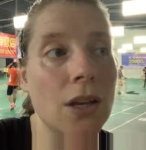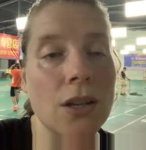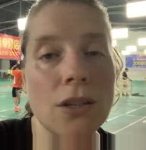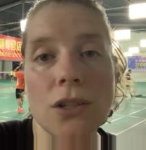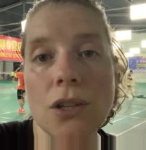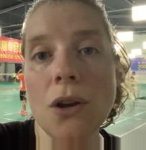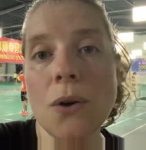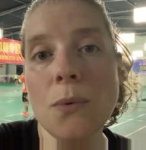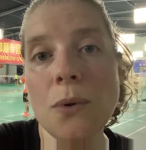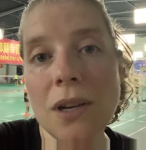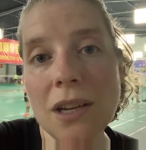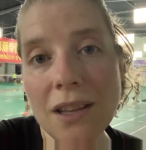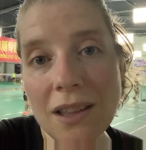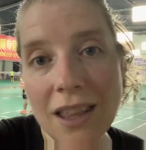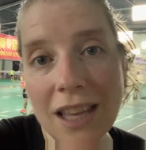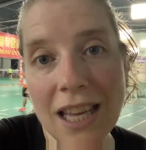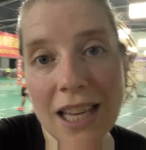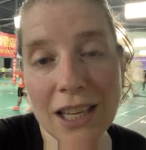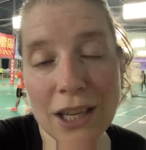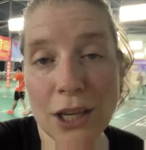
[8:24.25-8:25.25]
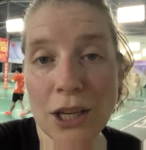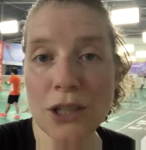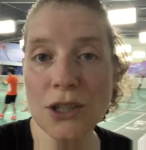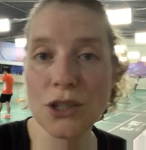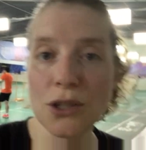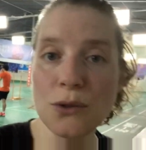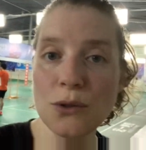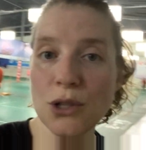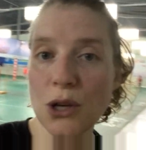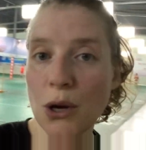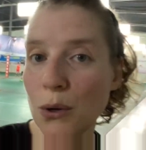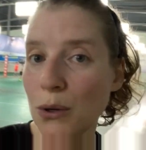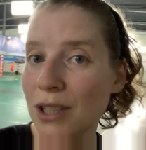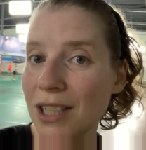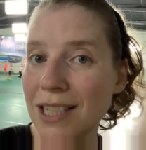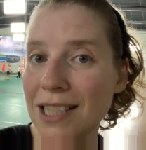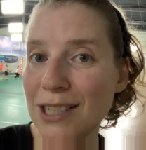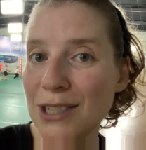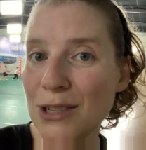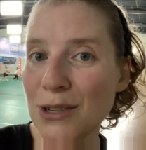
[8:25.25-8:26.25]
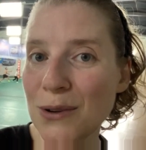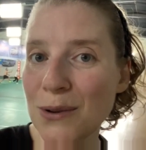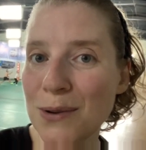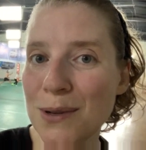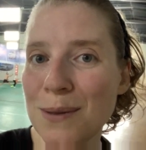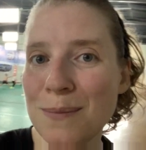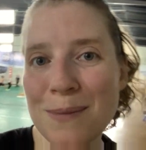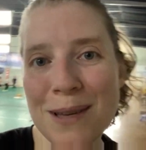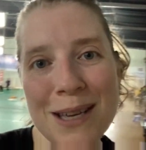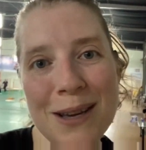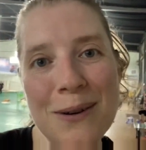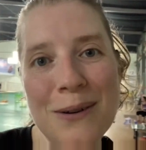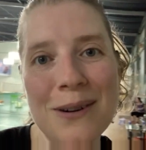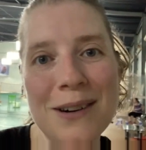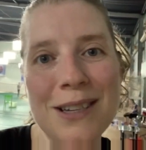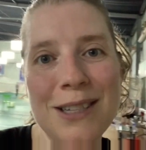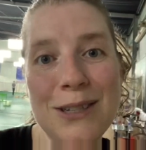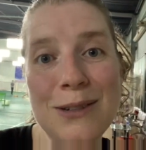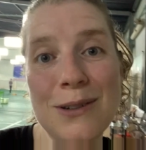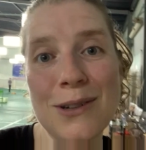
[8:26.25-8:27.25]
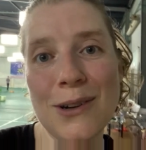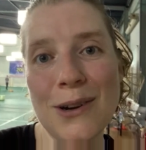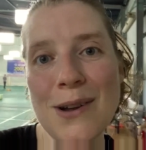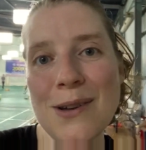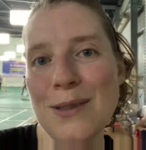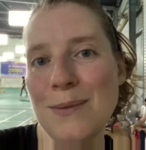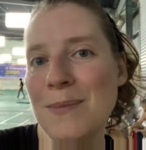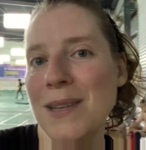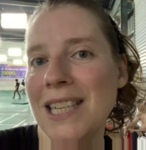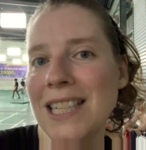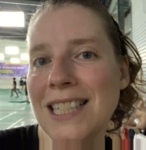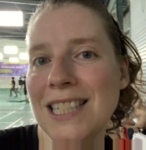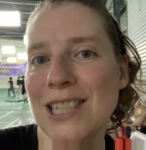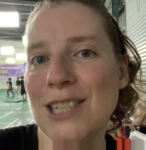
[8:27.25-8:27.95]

So what do you think? Do you totally disagree with me, or do you agree with me?